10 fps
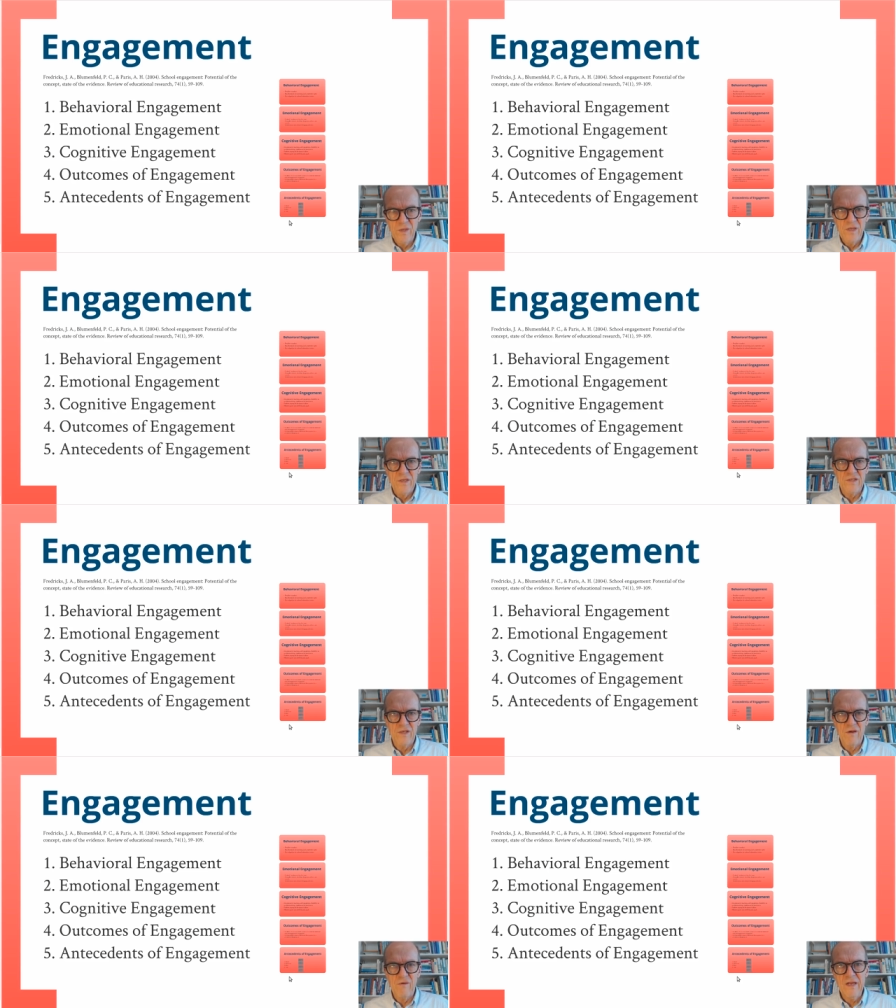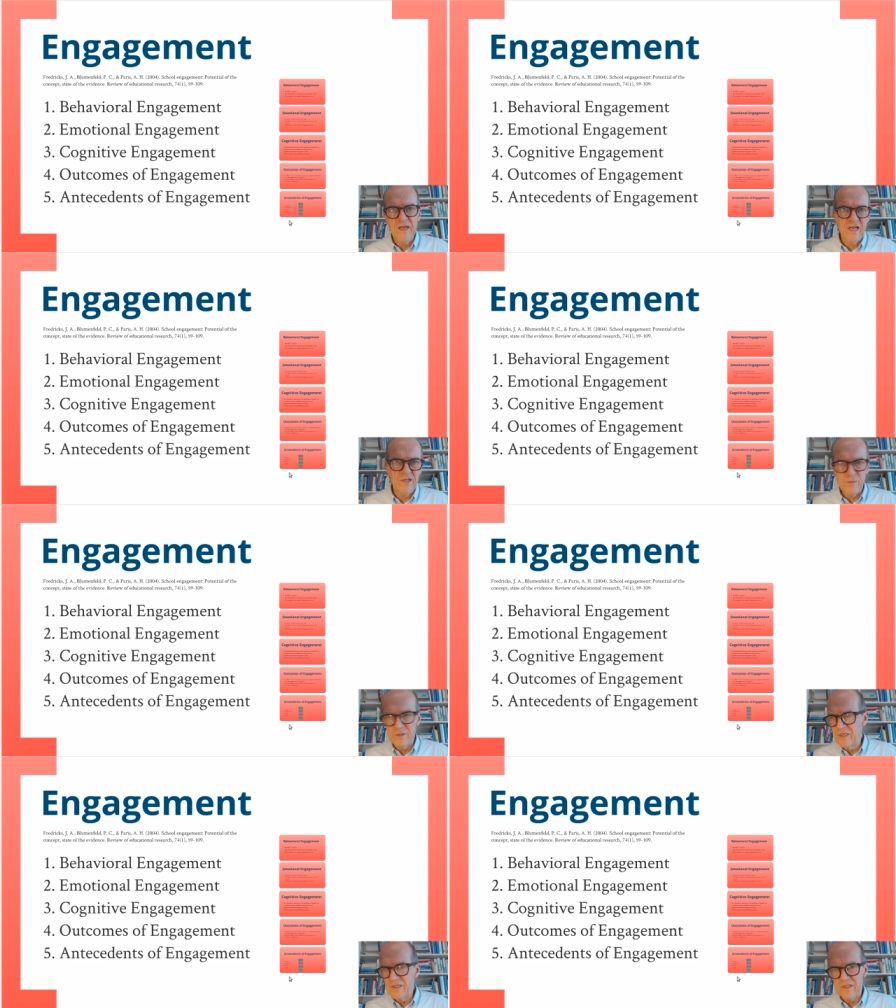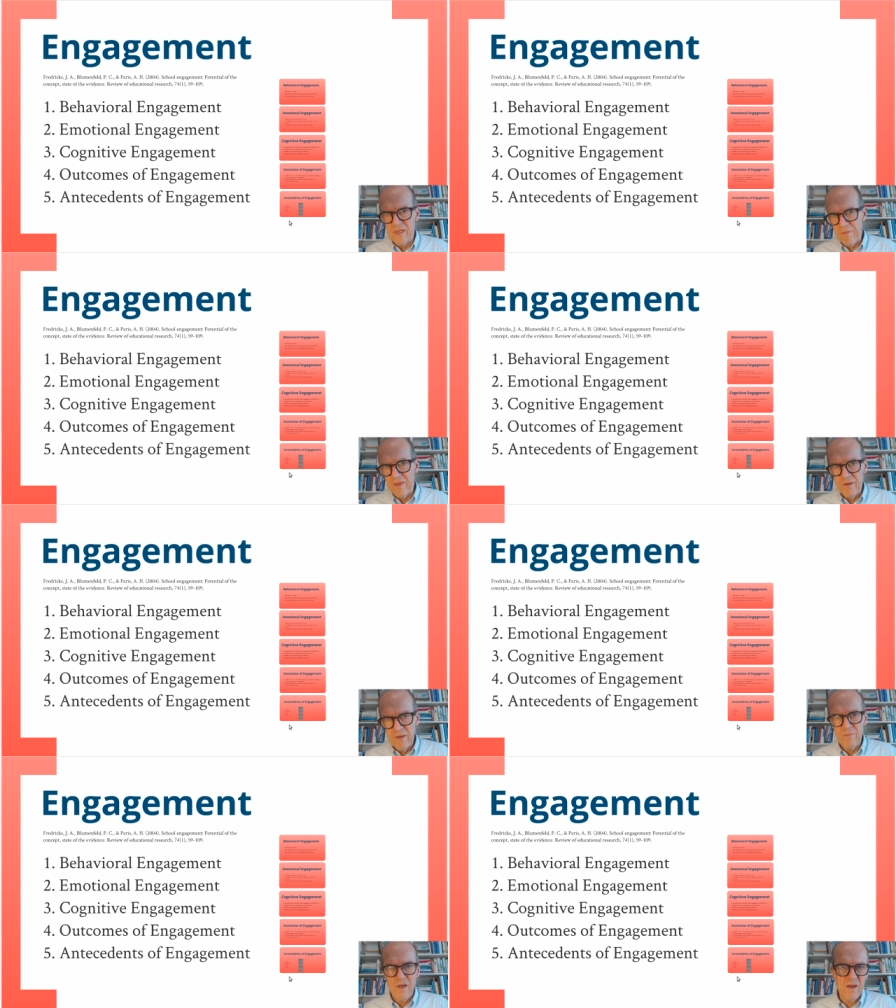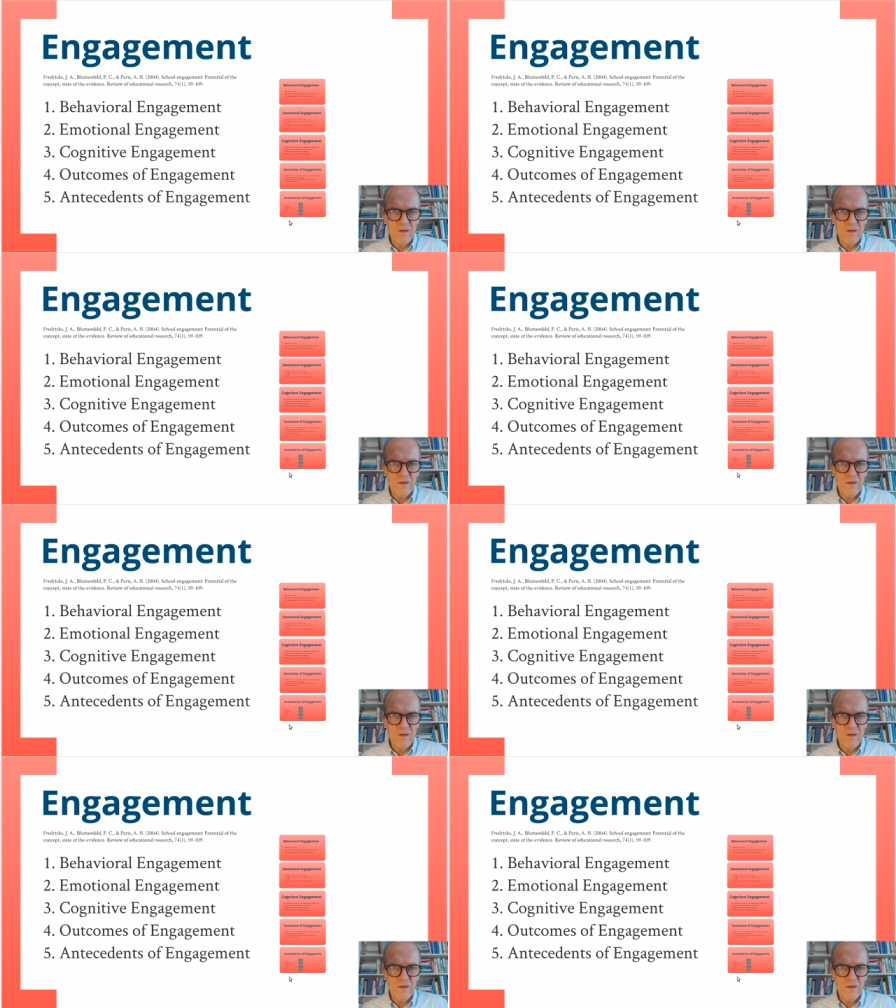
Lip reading: So engagement is something like